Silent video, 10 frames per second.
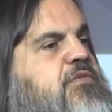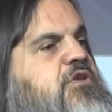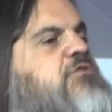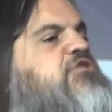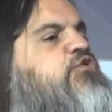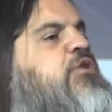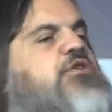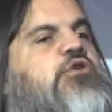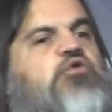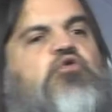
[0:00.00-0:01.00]
Use
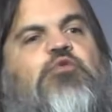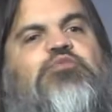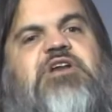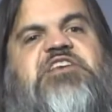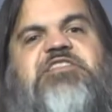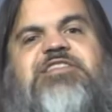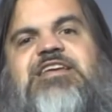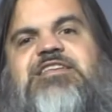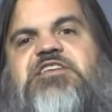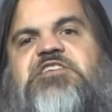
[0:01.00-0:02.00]
Twitter, Google+,
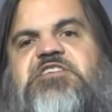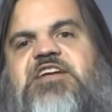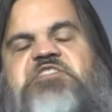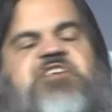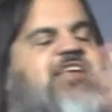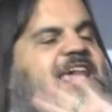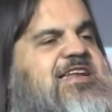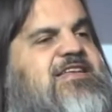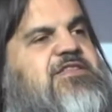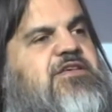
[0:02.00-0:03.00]
LinkedIn, Tencent,
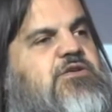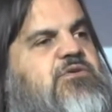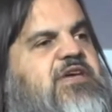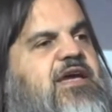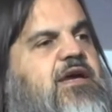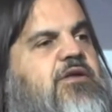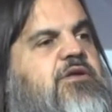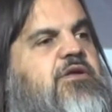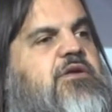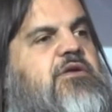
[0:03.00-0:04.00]
anything you can
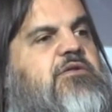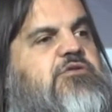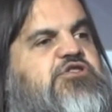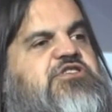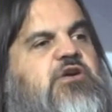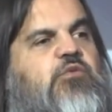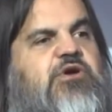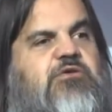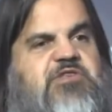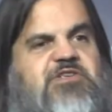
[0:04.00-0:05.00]
to share
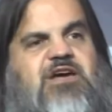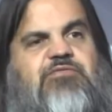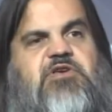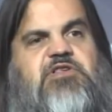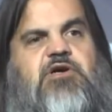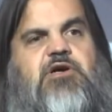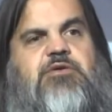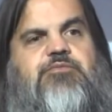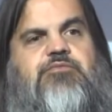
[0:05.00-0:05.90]
what your discoveries are